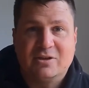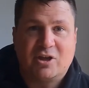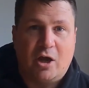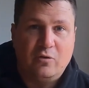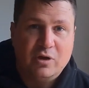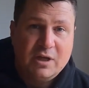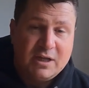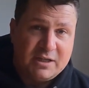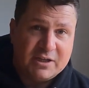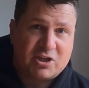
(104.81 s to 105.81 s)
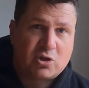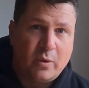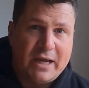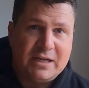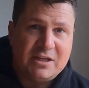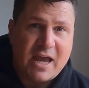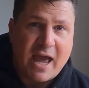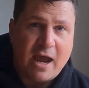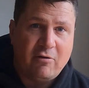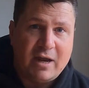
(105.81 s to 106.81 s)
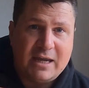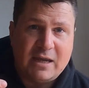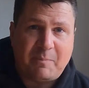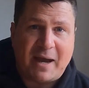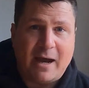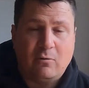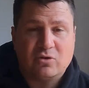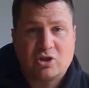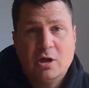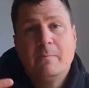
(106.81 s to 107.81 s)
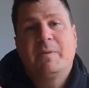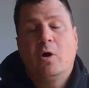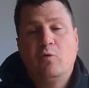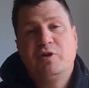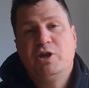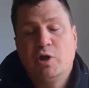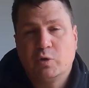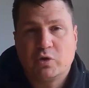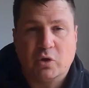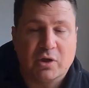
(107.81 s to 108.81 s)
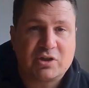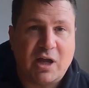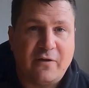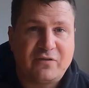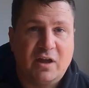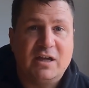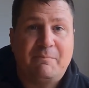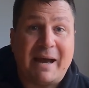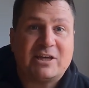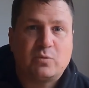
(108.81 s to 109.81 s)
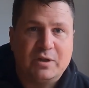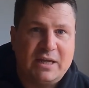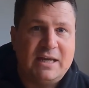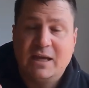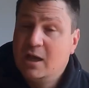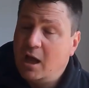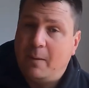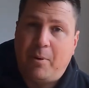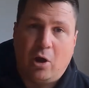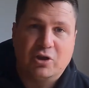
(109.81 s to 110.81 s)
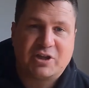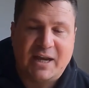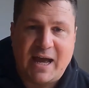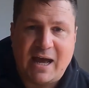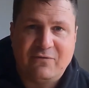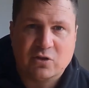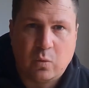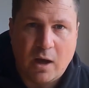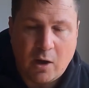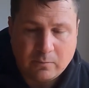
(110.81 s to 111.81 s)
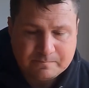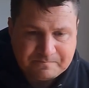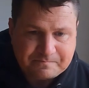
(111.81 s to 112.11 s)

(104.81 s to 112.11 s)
So your squid, your herring, your pouts, all the usual sort of stuff that your bass would eat, a pollock's going to have as well.